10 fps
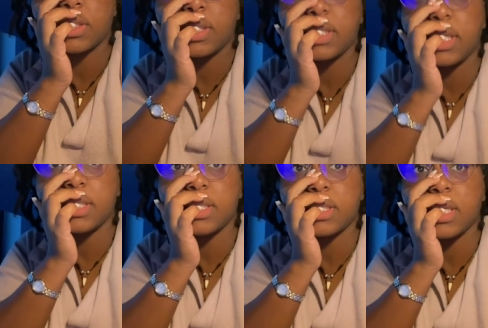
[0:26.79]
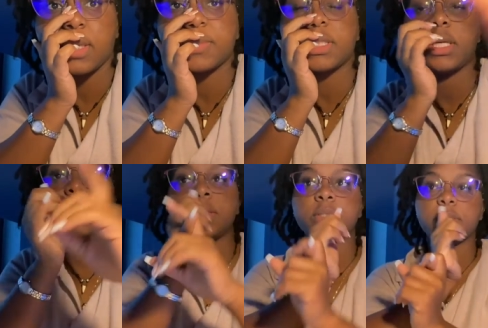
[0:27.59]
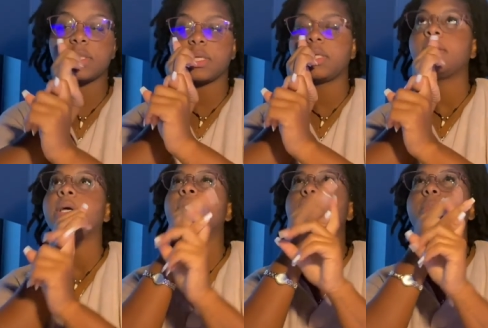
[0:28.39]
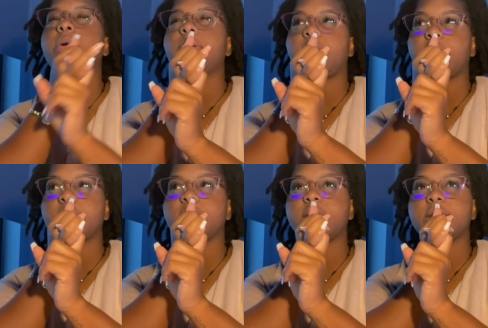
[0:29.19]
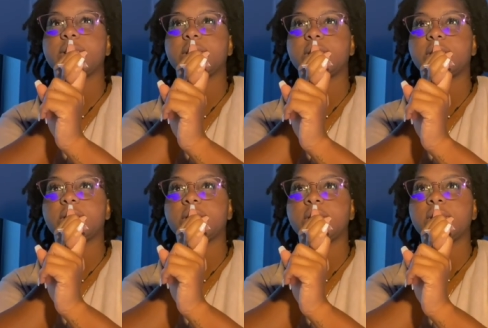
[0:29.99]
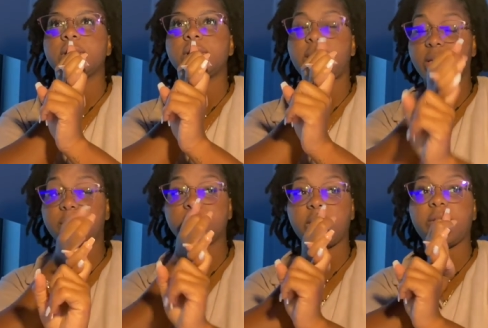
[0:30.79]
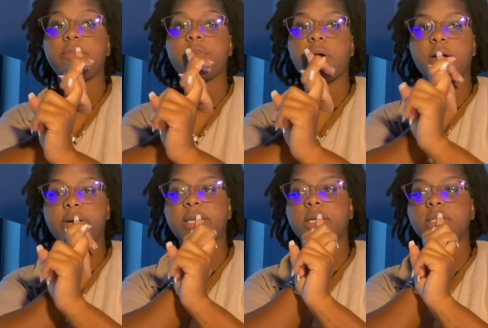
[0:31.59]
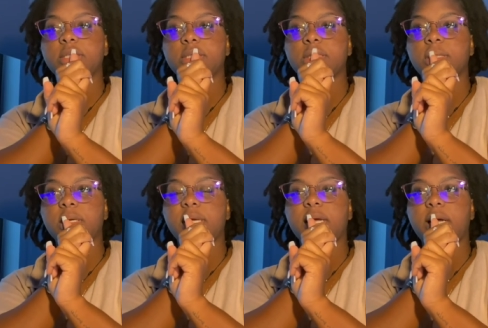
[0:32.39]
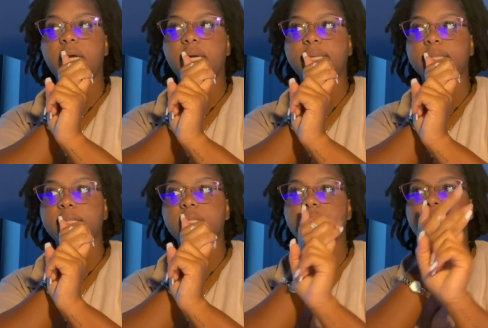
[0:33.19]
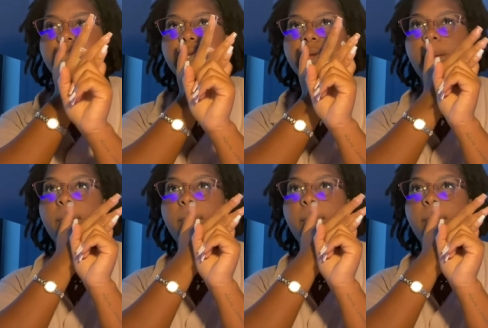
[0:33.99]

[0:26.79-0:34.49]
there's an ACS games night tomorrow night there's a games night for RI knots and then